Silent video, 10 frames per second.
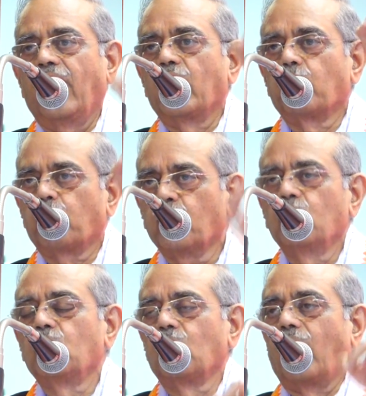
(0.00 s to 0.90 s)
and
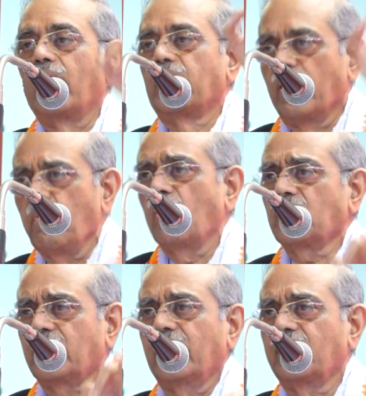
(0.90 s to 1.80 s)
prove and
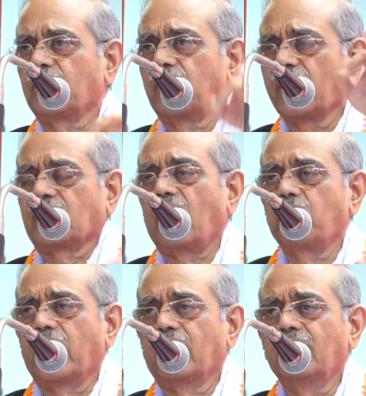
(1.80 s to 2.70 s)
demonstrate to the
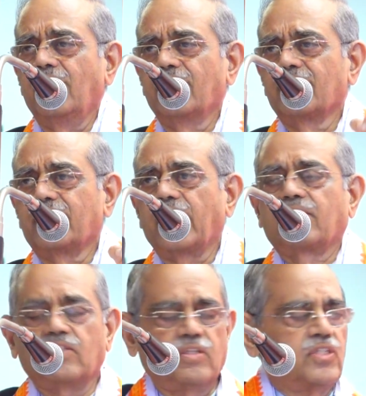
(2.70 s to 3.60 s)
examiner
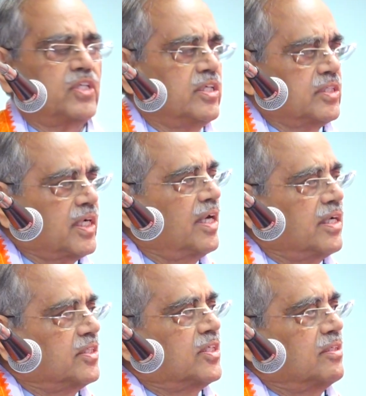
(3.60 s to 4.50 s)
that this is
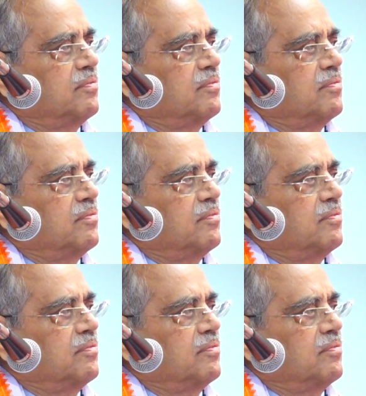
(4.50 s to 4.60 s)
courage.